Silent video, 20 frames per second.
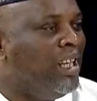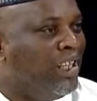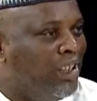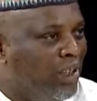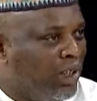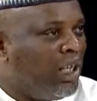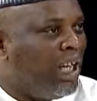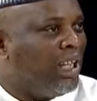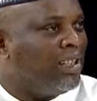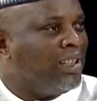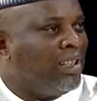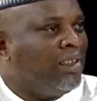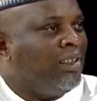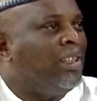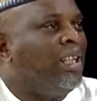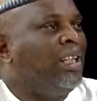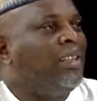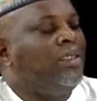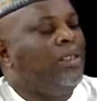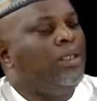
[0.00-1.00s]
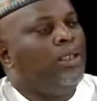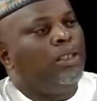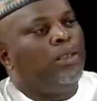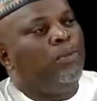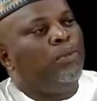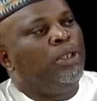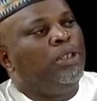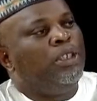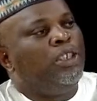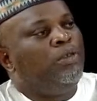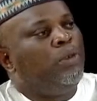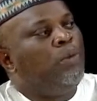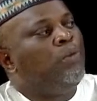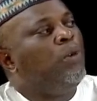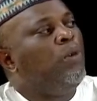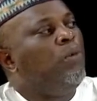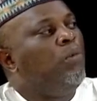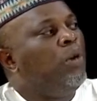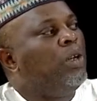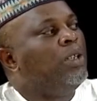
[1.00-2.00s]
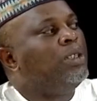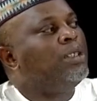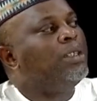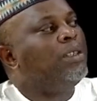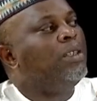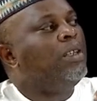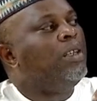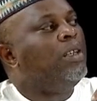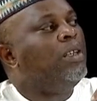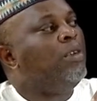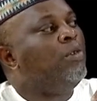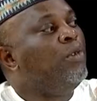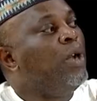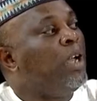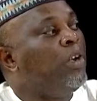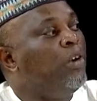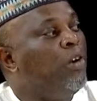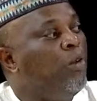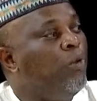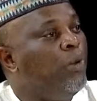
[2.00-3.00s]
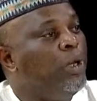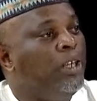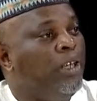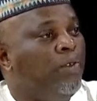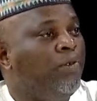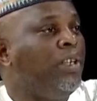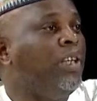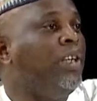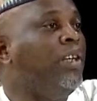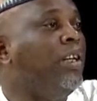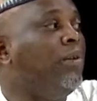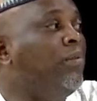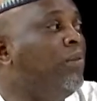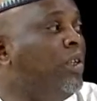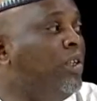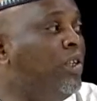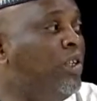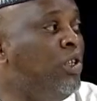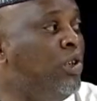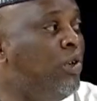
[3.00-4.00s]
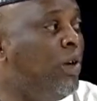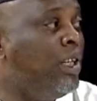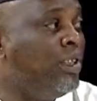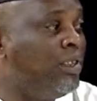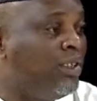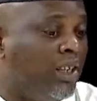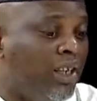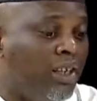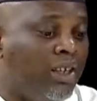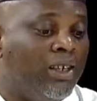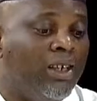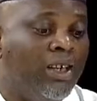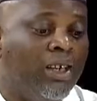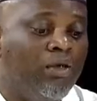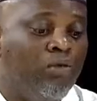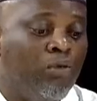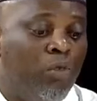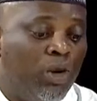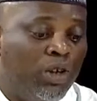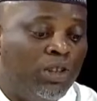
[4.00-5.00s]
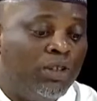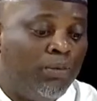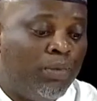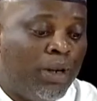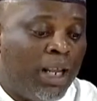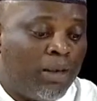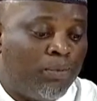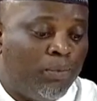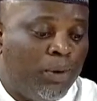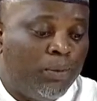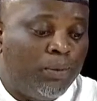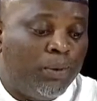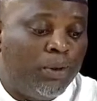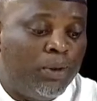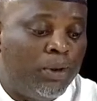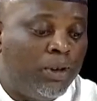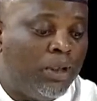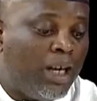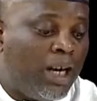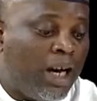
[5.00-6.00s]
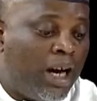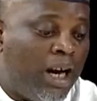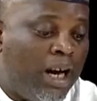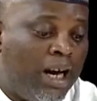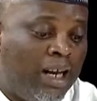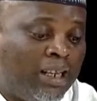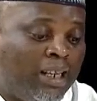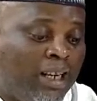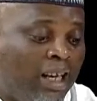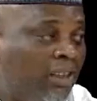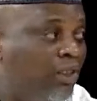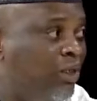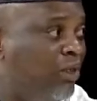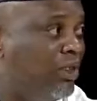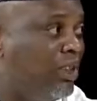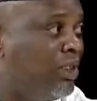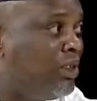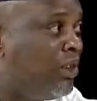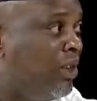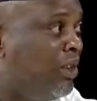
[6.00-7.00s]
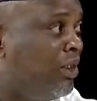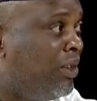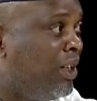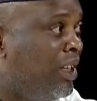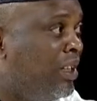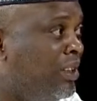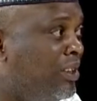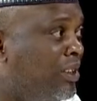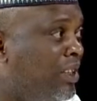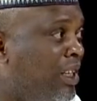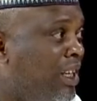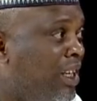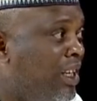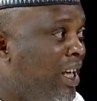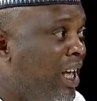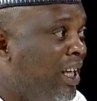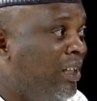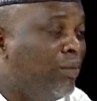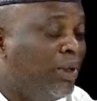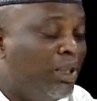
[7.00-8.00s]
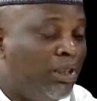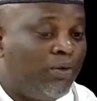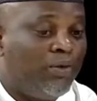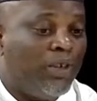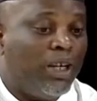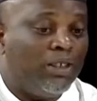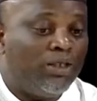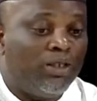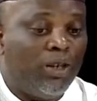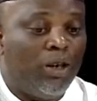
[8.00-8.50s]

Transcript: So that's another thing that the business people must reckon with. Even in the USA, most black people are lactose intolerant. As a matter of fact,